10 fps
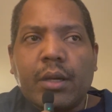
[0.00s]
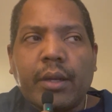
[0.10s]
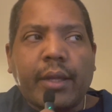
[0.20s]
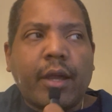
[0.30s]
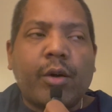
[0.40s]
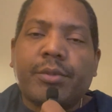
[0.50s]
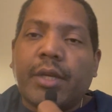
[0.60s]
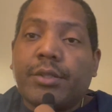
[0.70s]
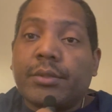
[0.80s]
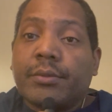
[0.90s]
like a help
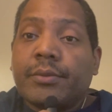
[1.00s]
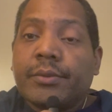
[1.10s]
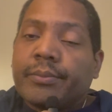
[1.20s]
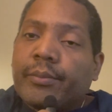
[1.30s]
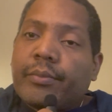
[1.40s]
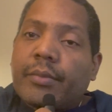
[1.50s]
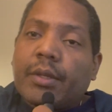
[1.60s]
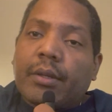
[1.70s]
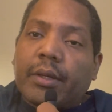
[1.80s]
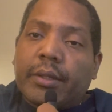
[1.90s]
session.
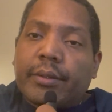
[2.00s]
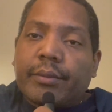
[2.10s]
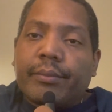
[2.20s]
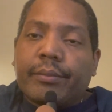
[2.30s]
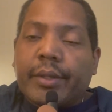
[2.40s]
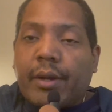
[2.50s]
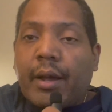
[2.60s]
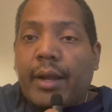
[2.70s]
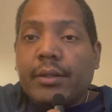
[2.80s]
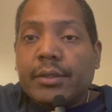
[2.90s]
In all
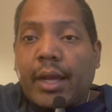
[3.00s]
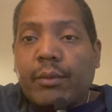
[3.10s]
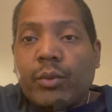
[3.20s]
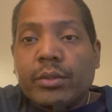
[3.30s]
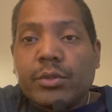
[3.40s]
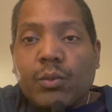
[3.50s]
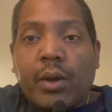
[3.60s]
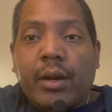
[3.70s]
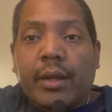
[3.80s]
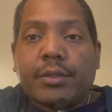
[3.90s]
honesty, I went to
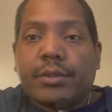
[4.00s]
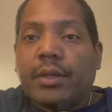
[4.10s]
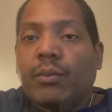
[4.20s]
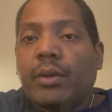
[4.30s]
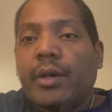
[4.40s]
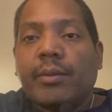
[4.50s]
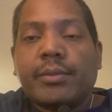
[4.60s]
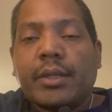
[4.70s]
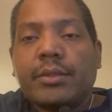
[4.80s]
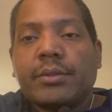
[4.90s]
one lecture and one help
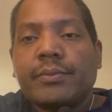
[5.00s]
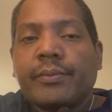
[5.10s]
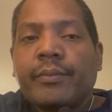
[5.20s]
session.